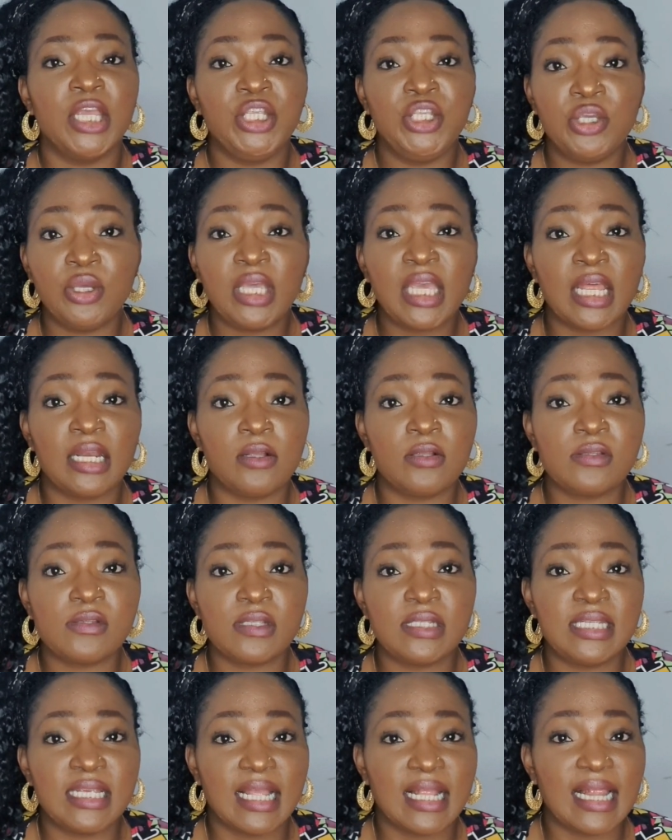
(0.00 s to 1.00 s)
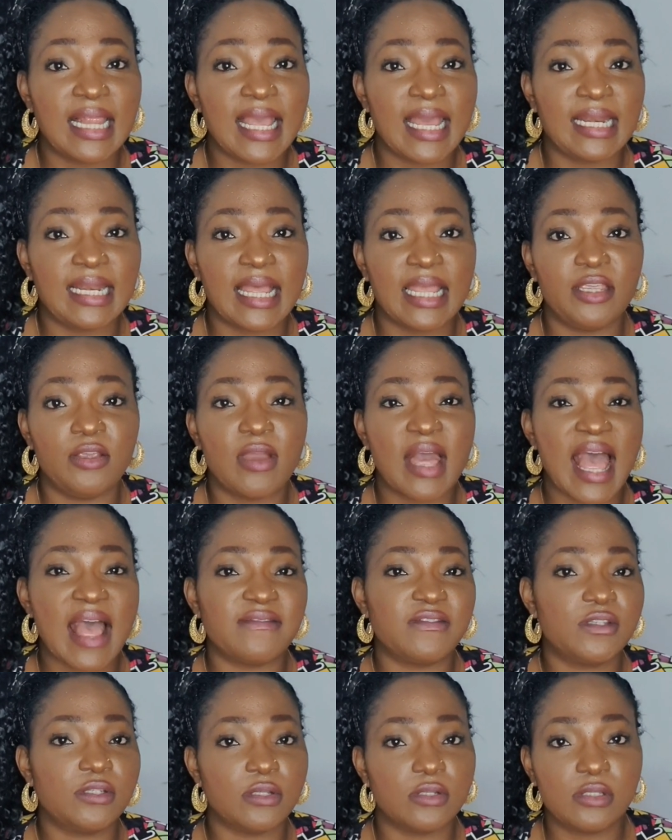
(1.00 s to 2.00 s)
you can also declare that you
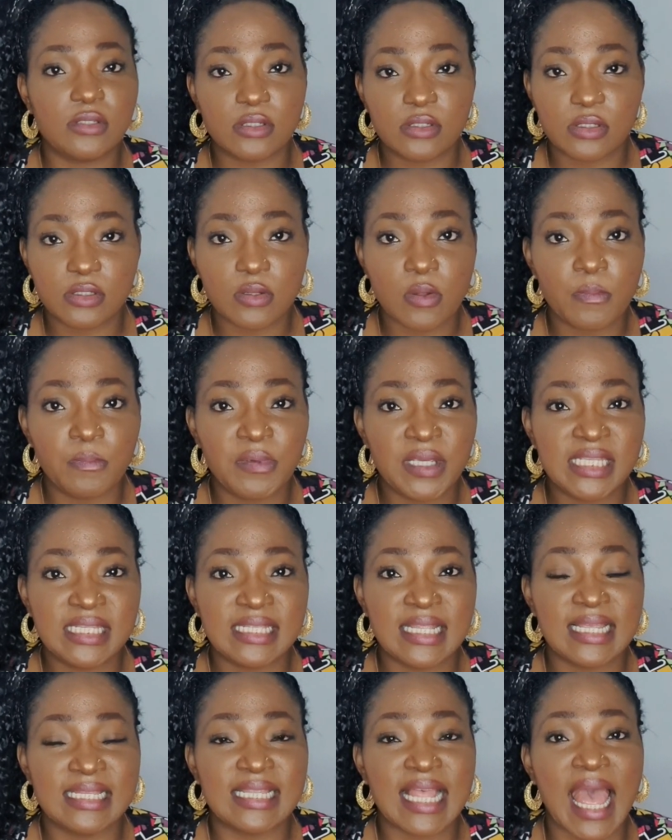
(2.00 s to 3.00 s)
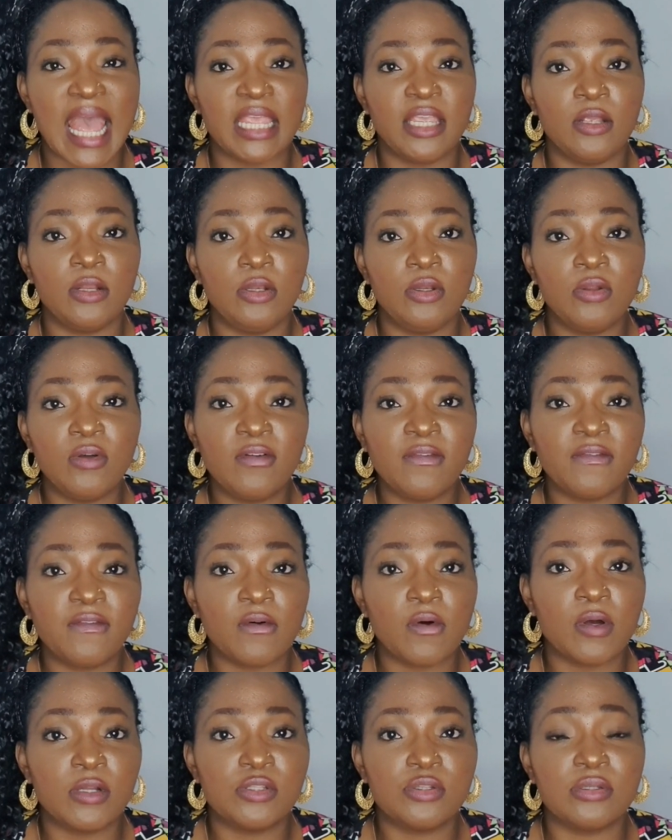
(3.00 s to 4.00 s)
have so business and you look
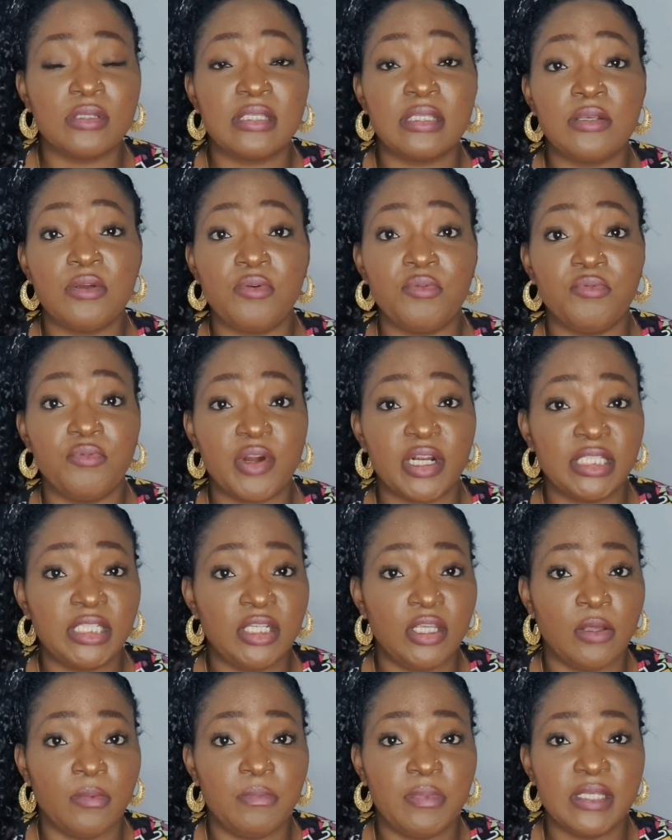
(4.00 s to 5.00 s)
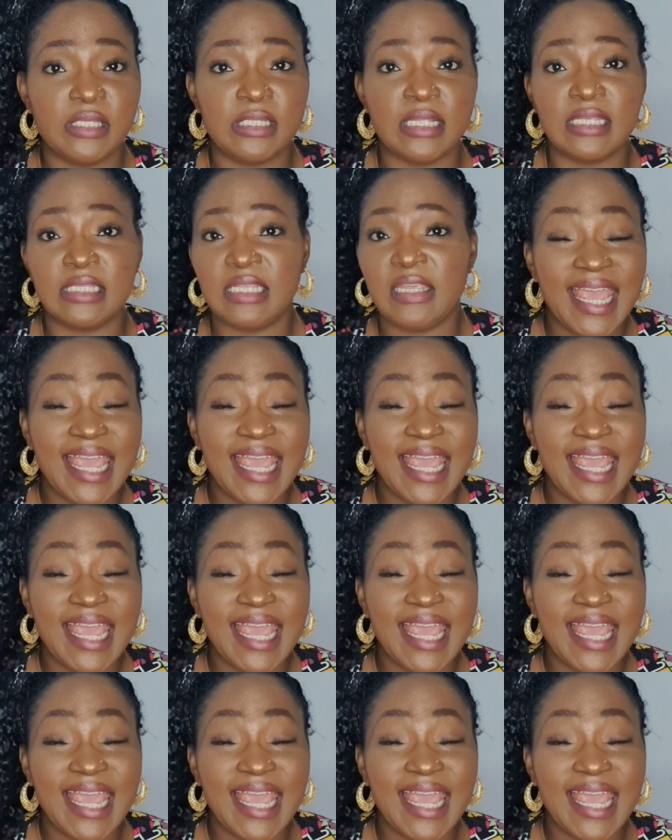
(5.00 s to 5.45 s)
forward to still running your business